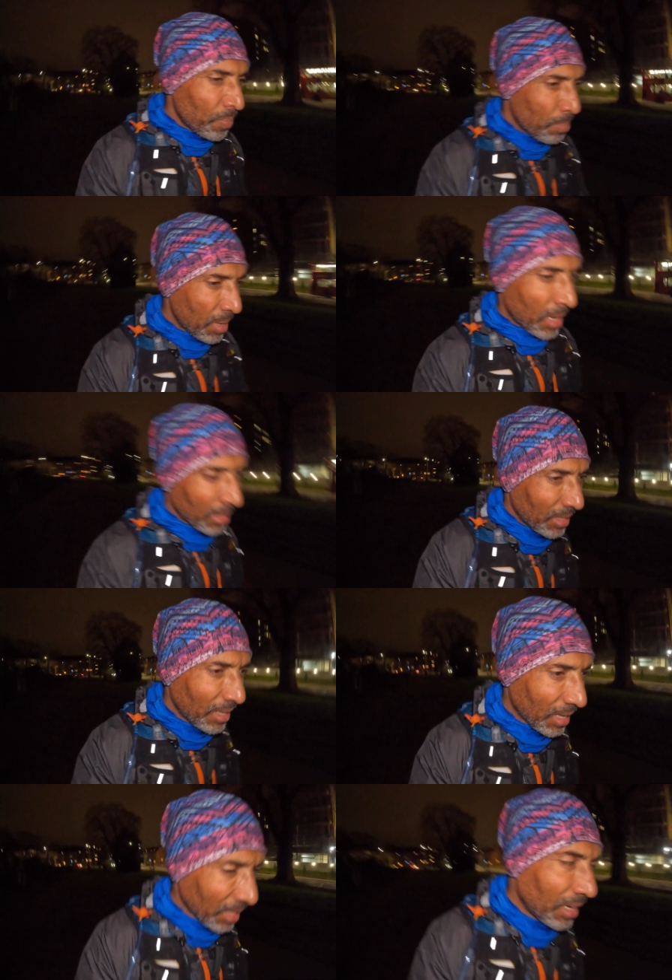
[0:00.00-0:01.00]
but
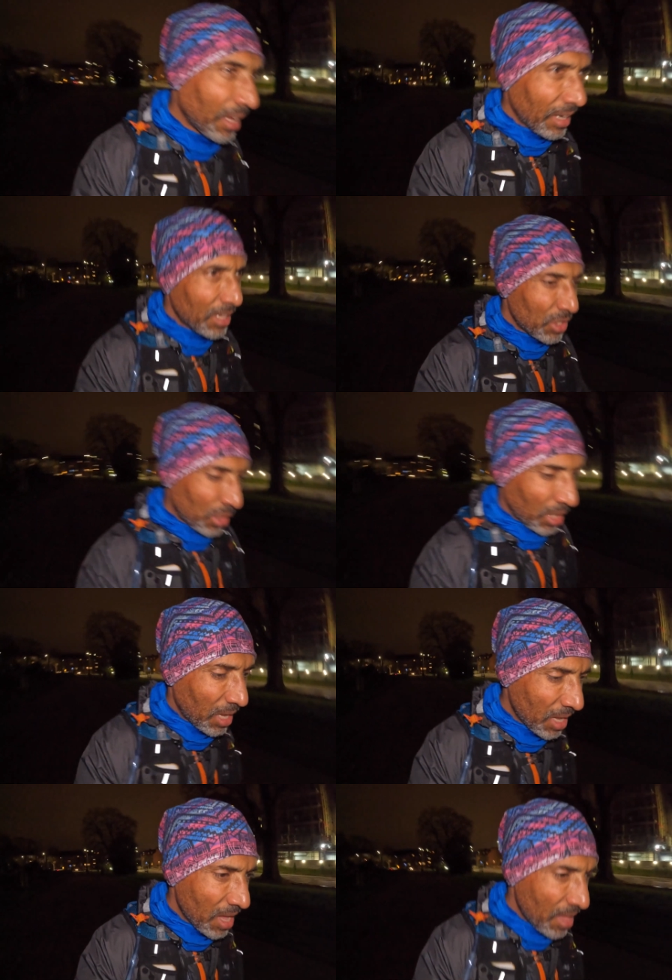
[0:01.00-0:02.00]
it is
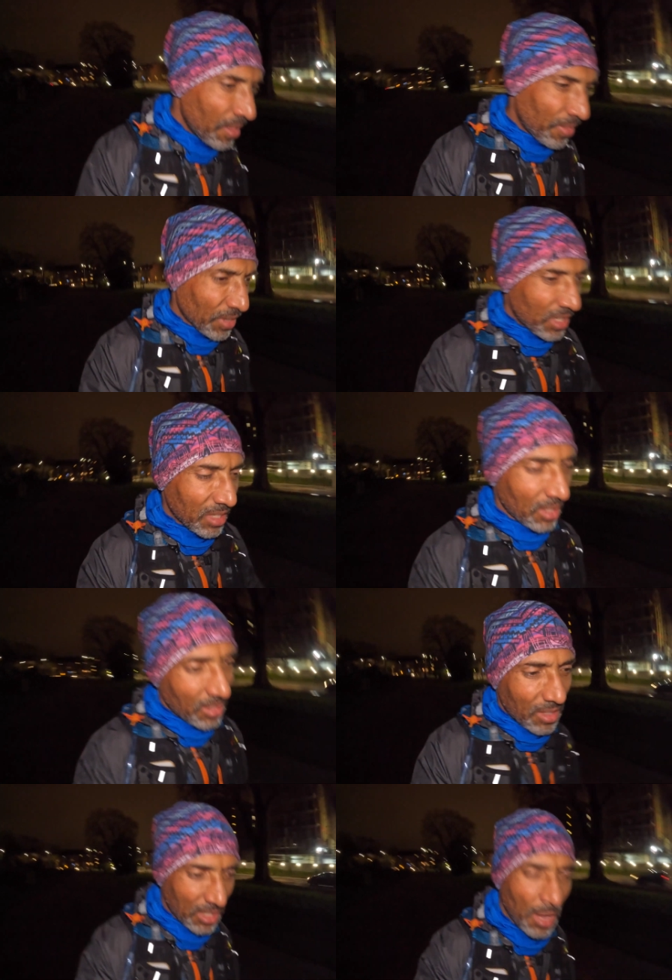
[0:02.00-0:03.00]
the
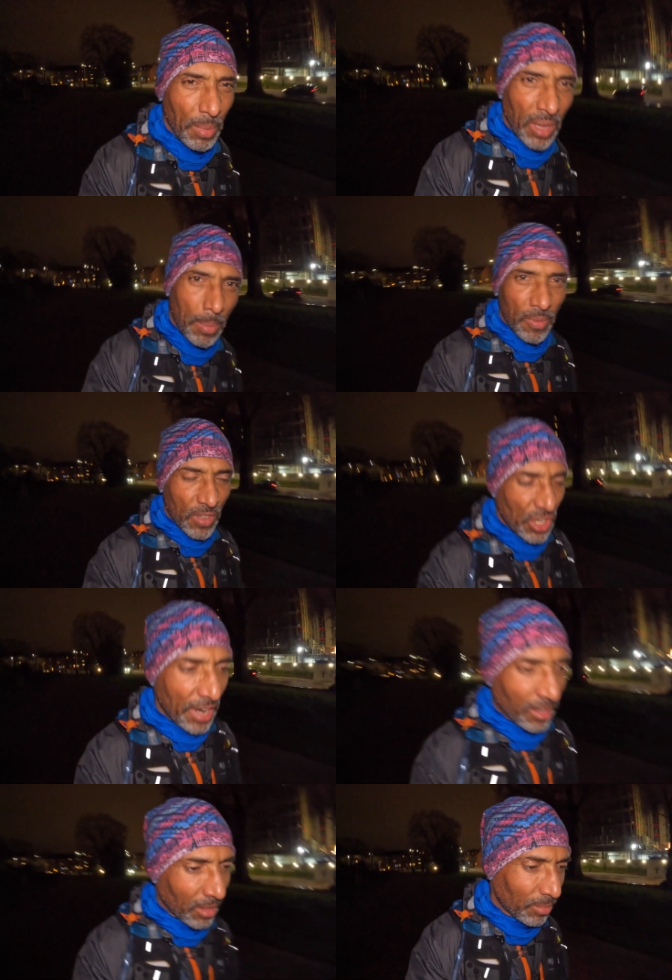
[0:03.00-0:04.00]
summing up of the
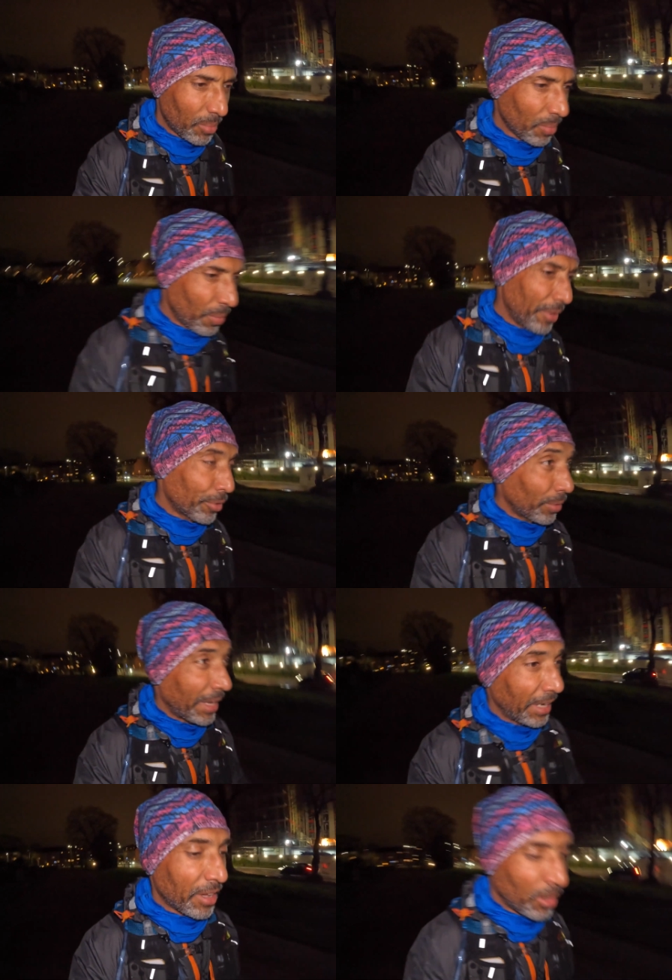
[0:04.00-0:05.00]
channel. We're all
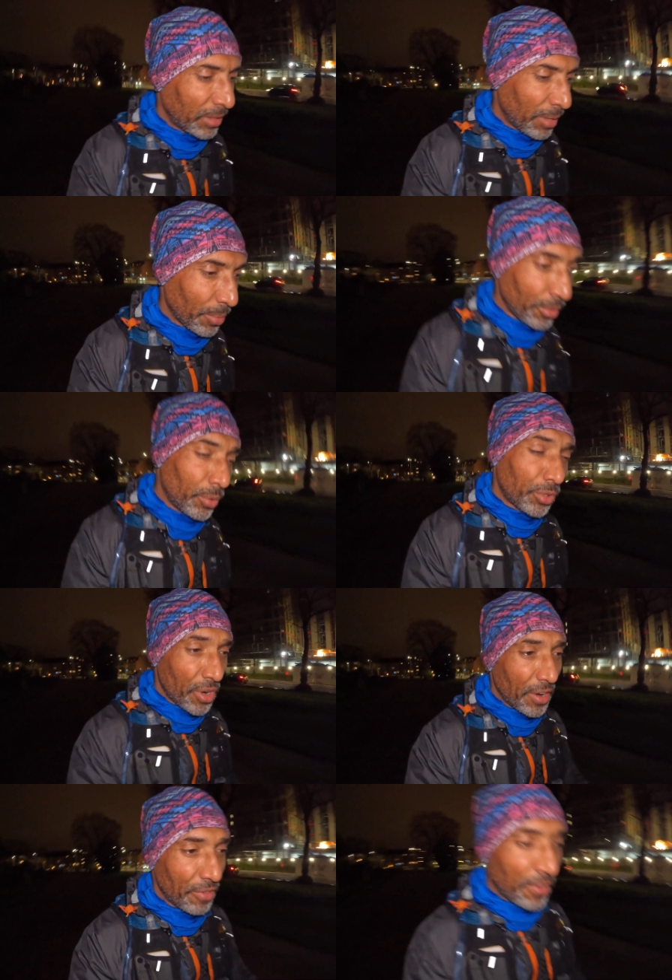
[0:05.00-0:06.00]
getting older, we're all trying
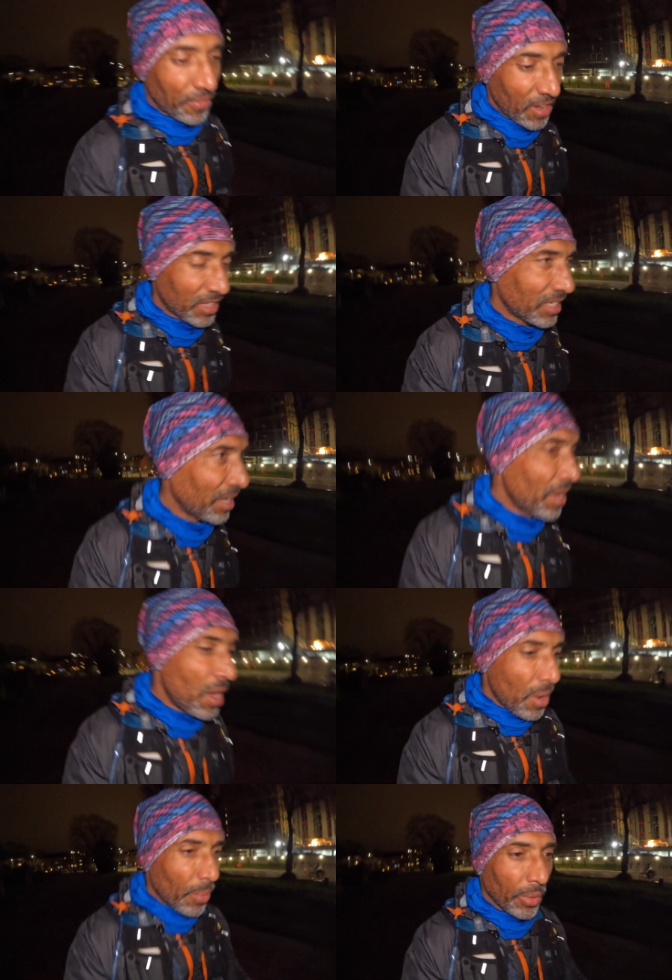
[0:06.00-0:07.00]
to run faster,
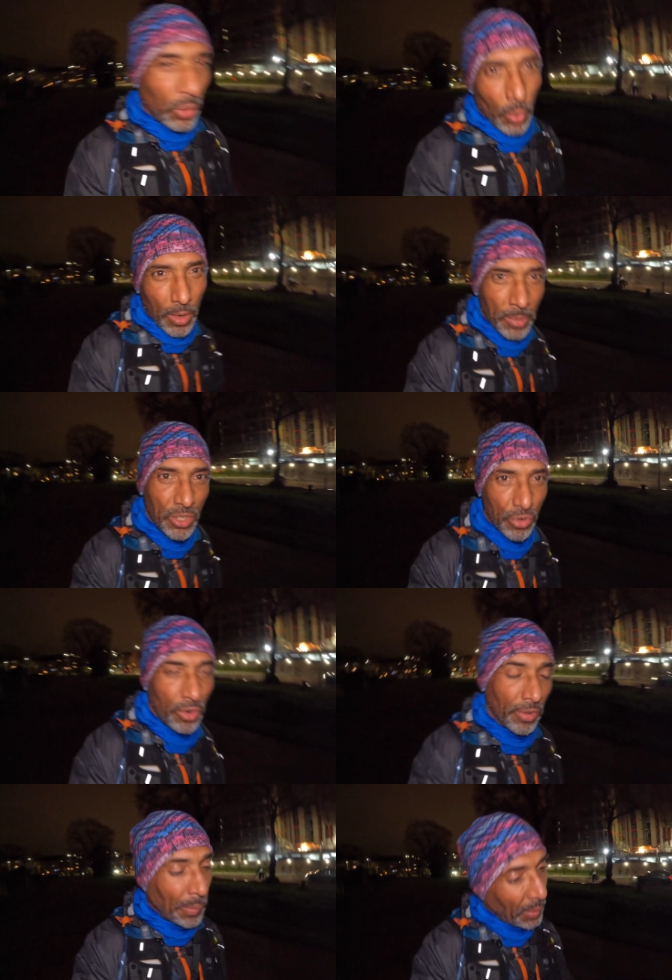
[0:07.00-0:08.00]
we all want to be
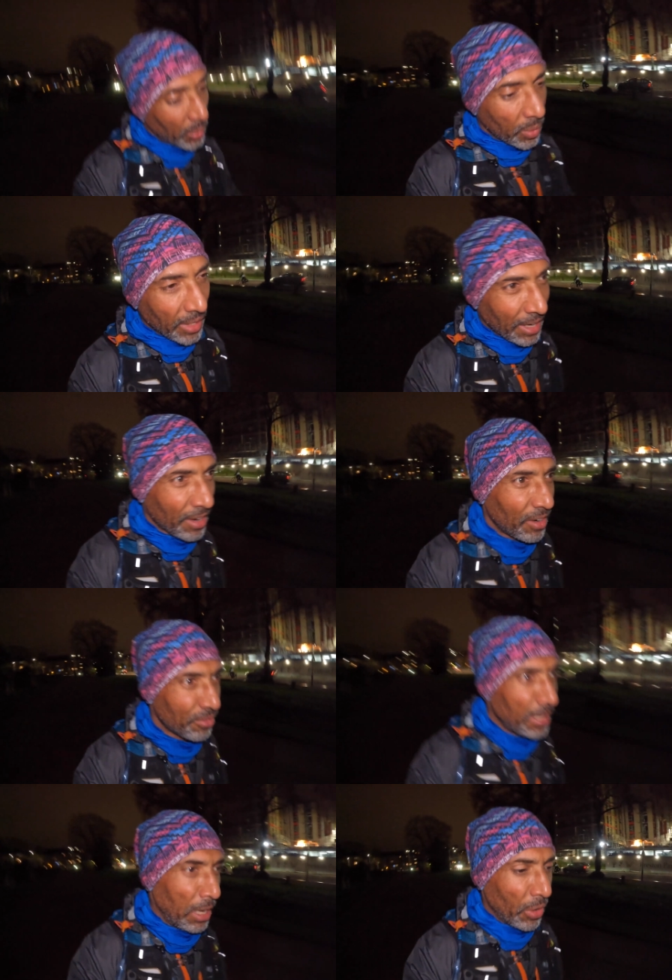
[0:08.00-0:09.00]
stronger, and we all want to
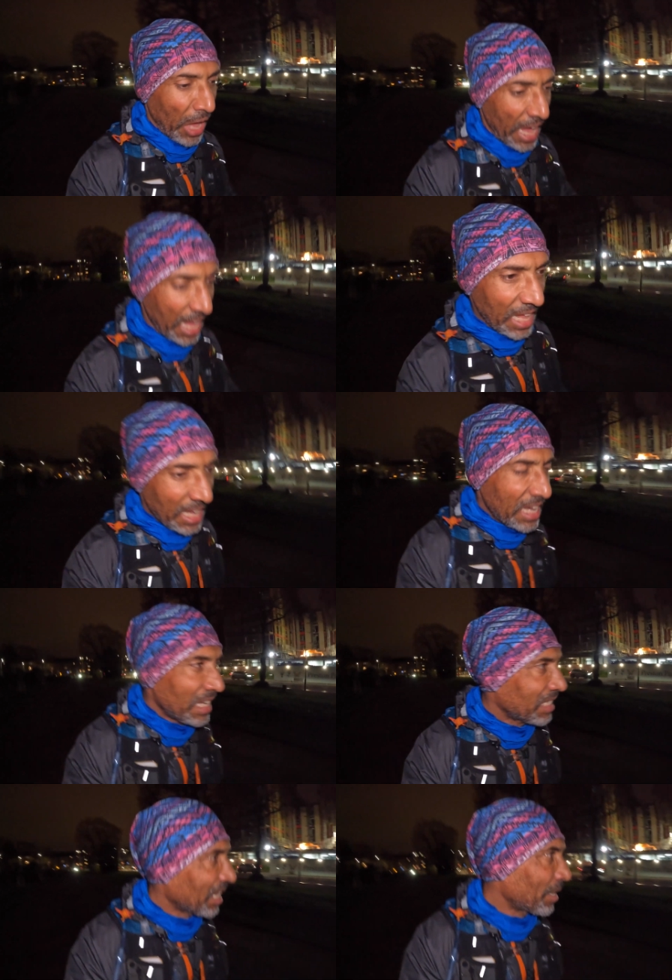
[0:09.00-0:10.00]
run longer.
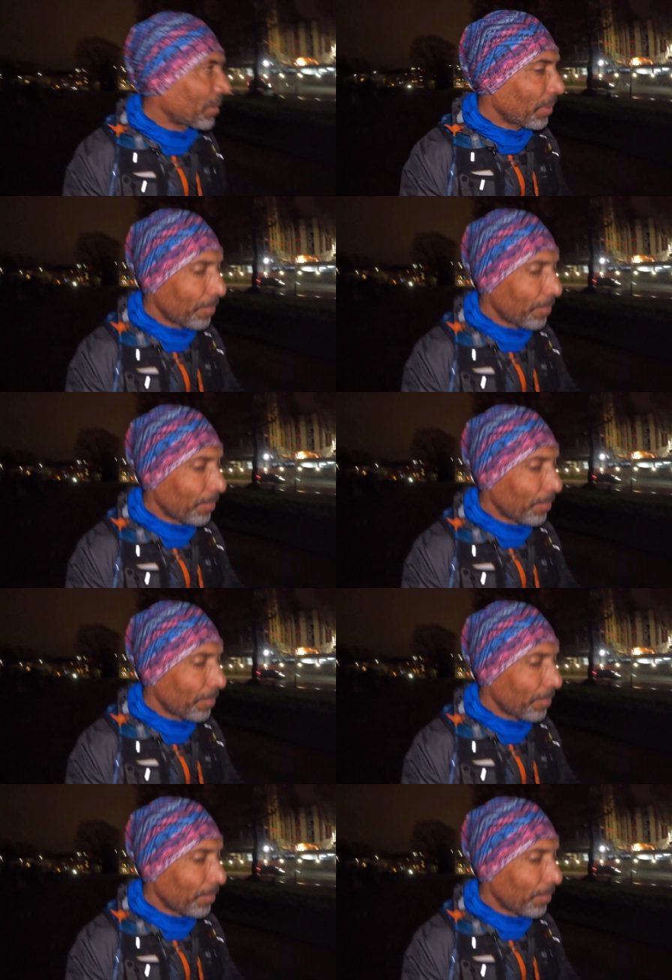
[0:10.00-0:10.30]
So